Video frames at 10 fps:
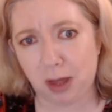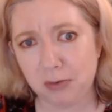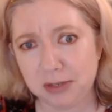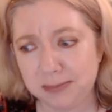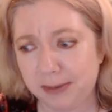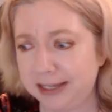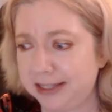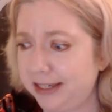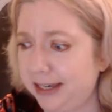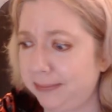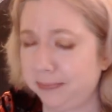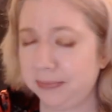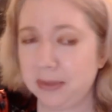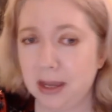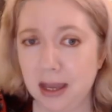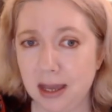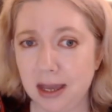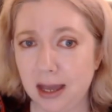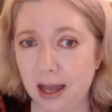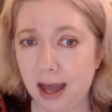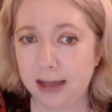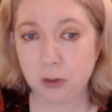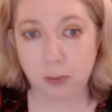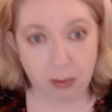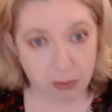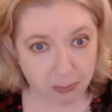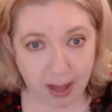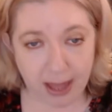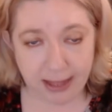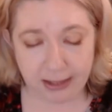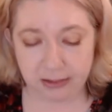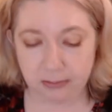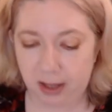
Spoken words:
do well with spicy. I do well with mild.